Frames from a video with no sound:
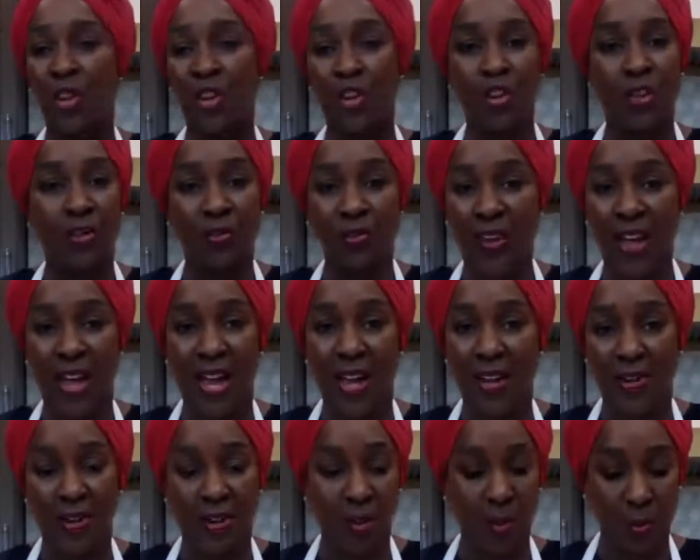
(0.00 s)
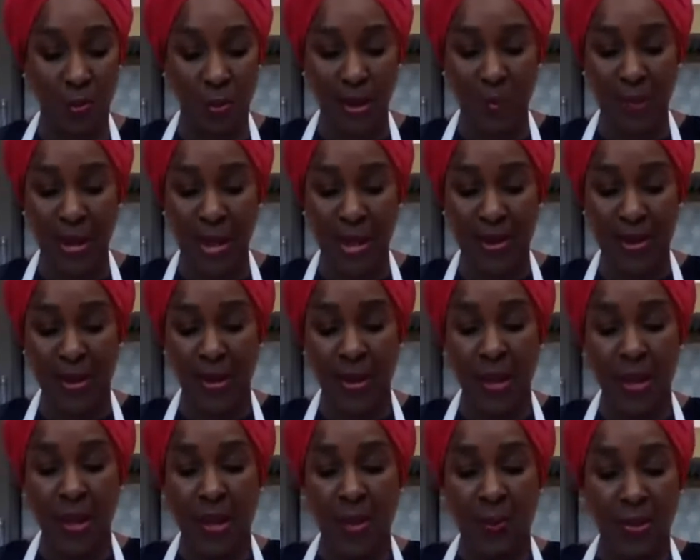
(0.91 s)
you're fine, don't worry about it.
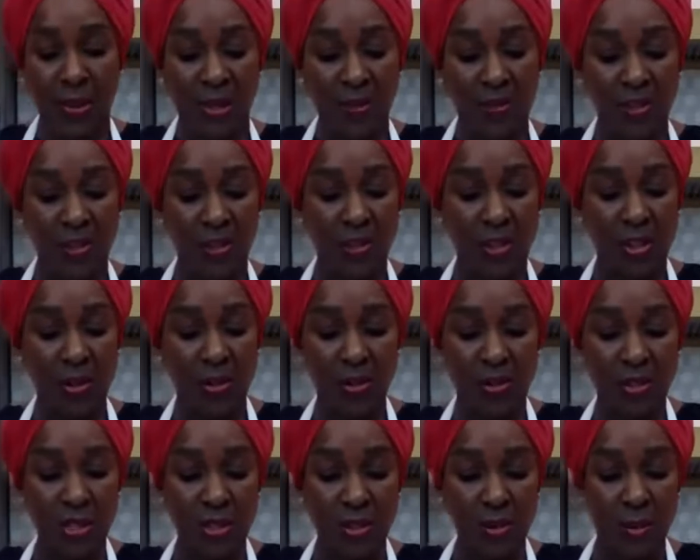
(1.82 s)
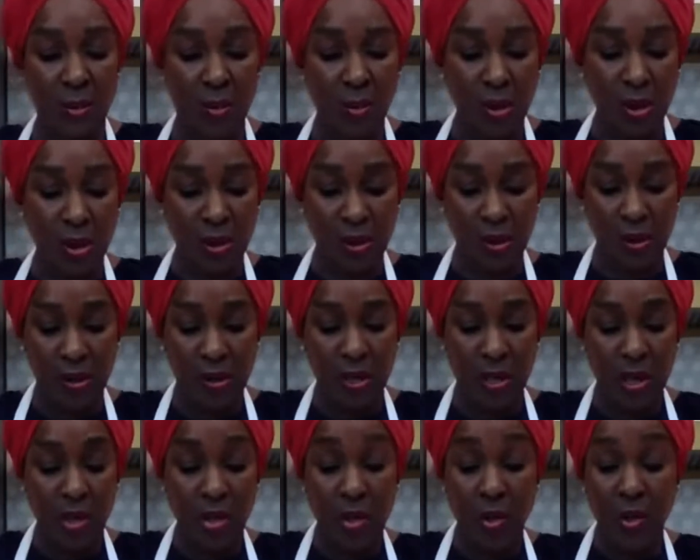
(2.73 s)
But if you're using the
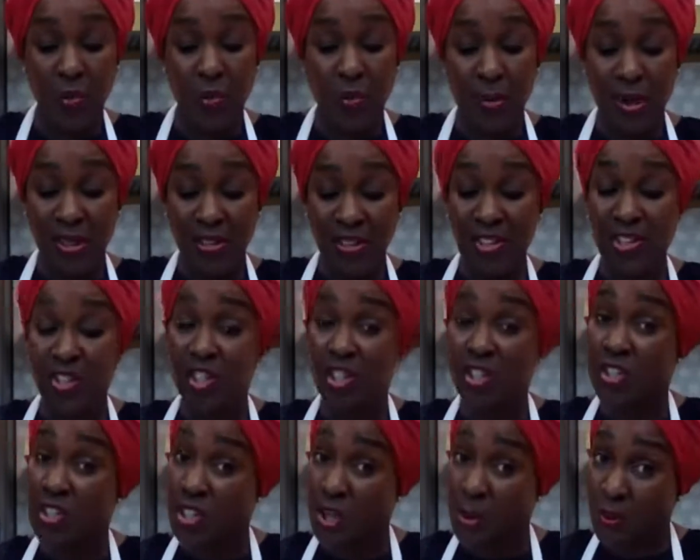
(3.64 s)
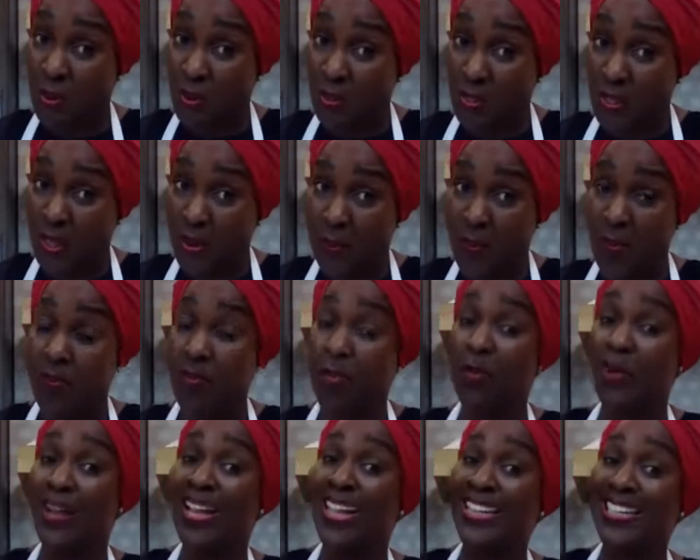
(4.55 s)
wood, you must soak them
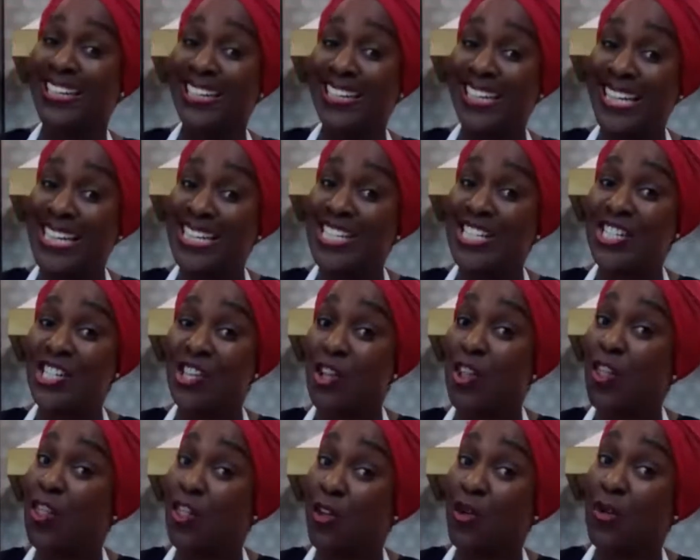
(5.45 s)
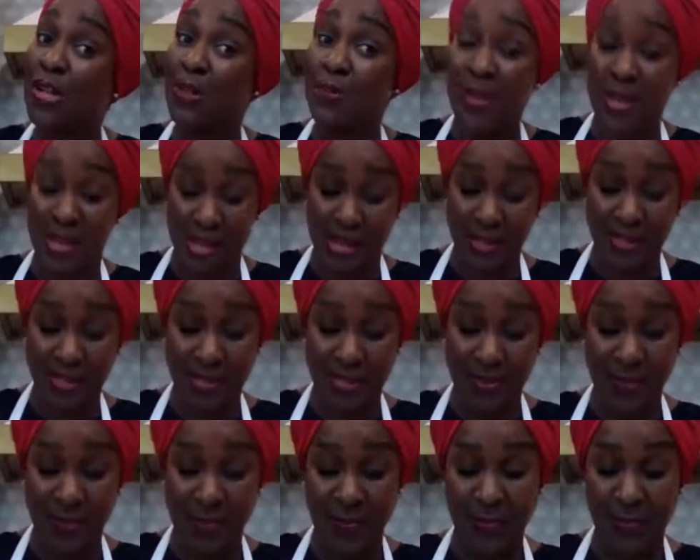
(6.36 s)
for at least 30
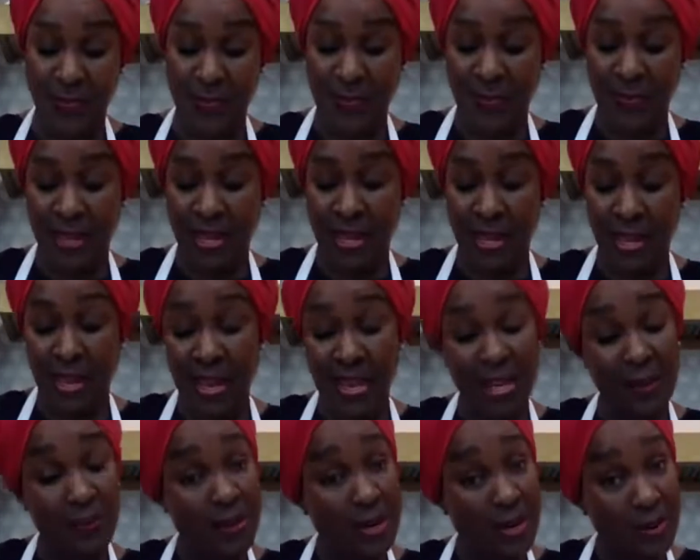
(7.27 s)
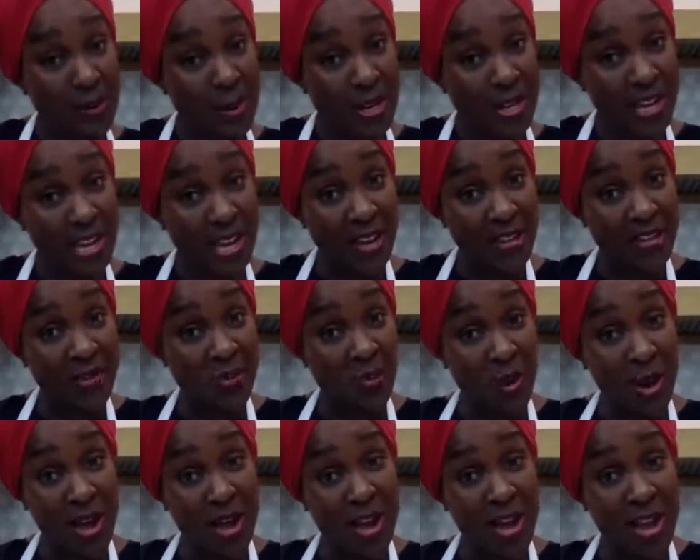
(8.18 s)
minutes. Anybody want to guess
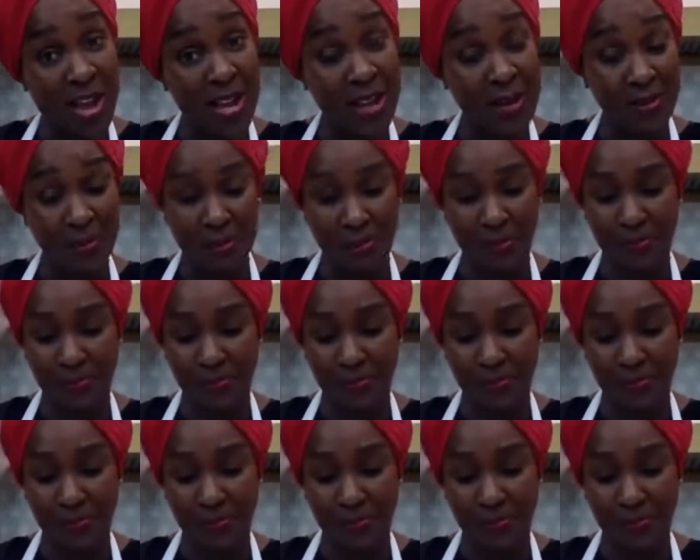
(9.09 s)
why?